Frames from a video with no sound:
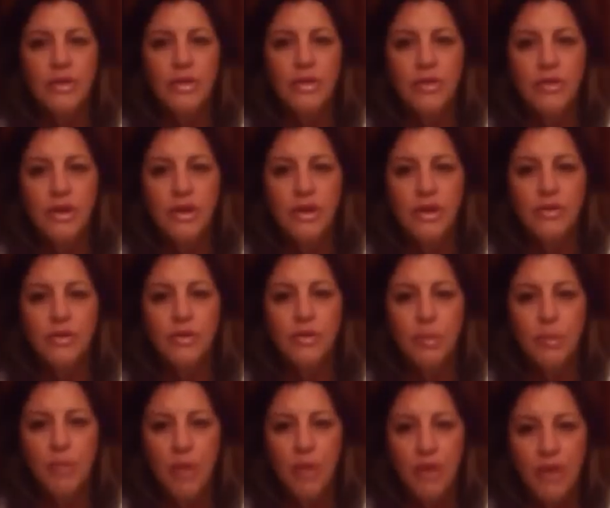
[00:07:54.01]
think
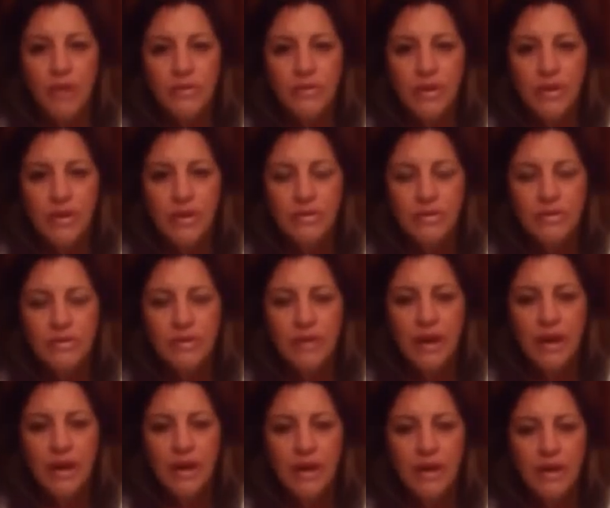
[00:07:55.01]
through the
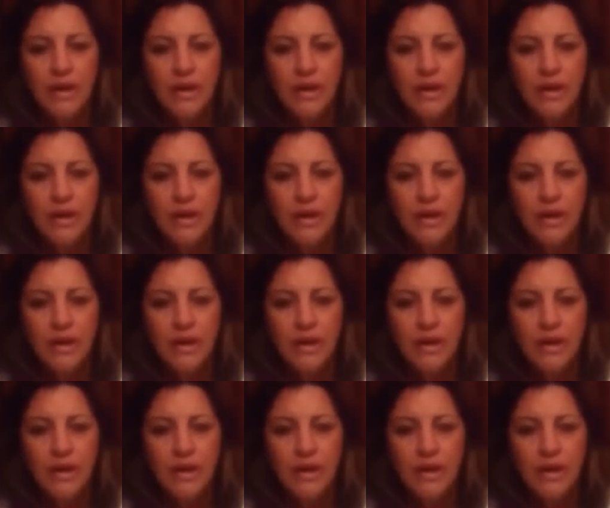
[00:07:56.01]
process.